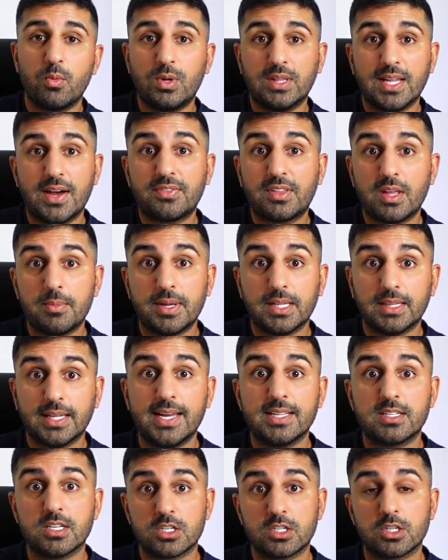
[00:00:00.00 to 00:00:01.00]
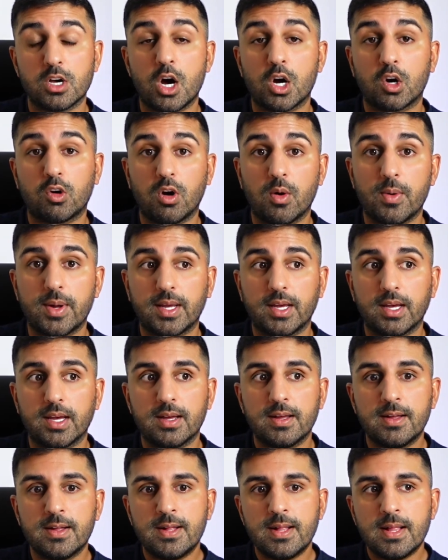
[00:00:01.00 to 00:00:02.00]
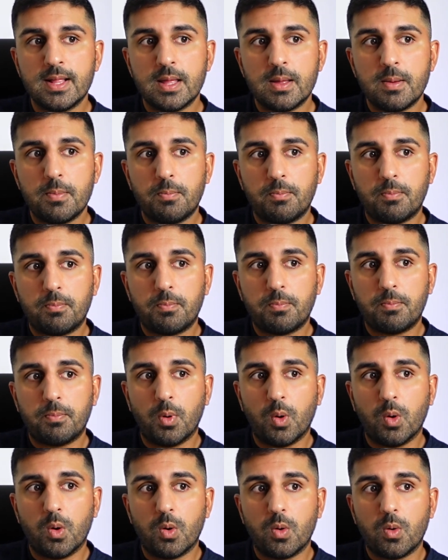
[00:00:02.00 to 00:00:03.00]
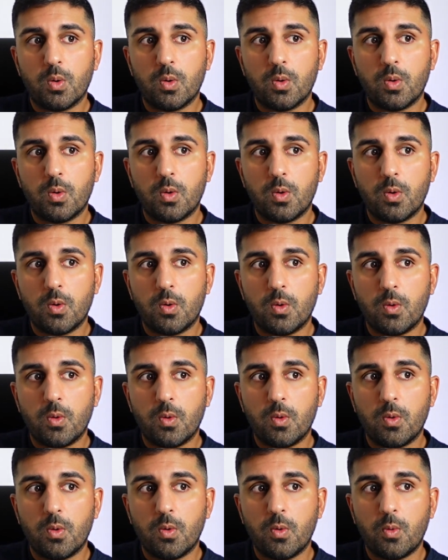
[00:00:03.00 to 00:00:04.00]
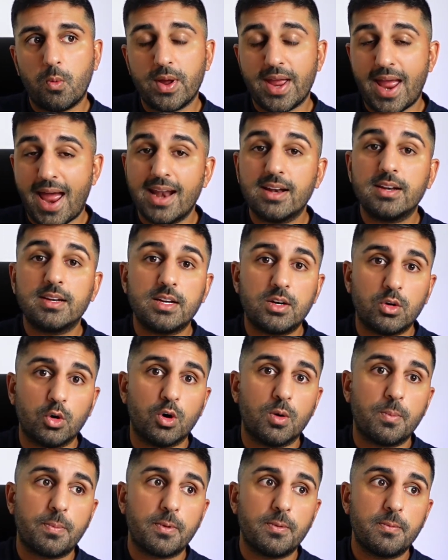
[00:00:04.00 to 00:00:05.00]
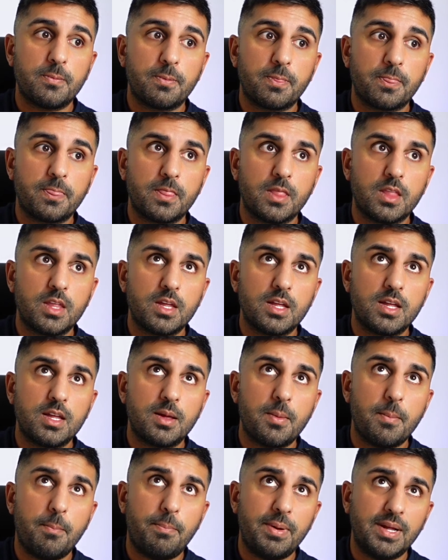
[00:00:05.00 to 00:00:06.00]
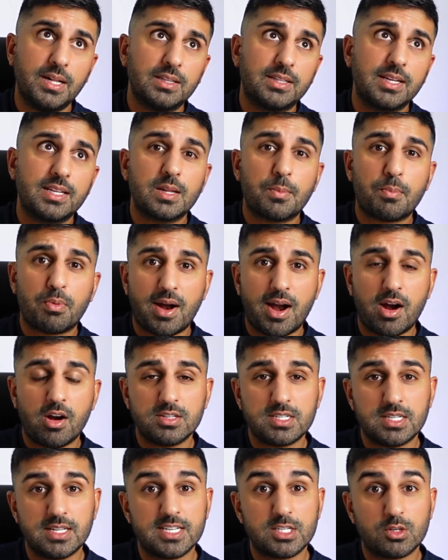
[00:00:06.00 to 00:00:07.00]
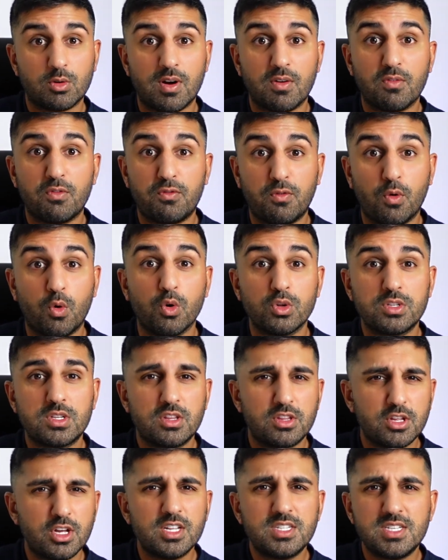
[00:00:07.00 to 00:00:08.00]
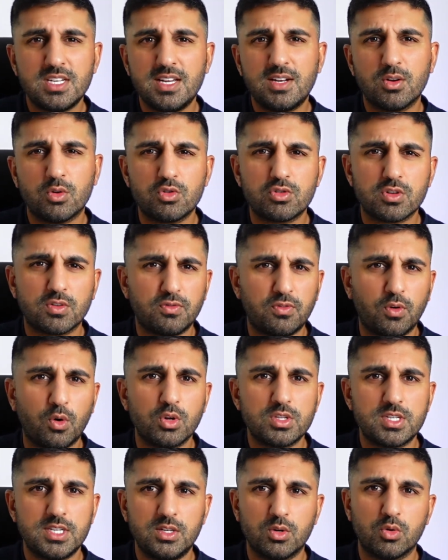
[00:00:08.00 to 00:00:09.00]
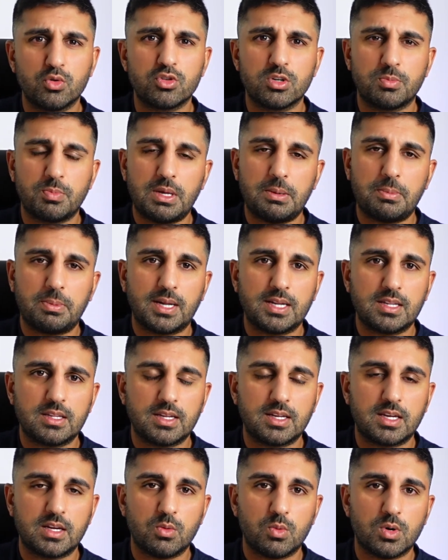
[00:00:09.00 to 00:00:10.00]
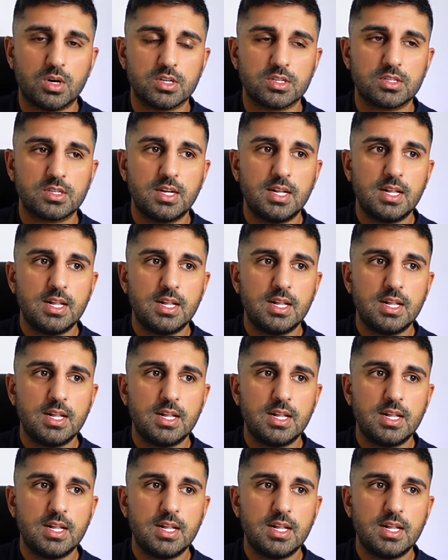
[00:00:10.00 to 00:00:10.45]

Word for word: we left it a bit late to start growing it. But we ended up building the priority list around four, 1,300, 1,400 people, I think it was.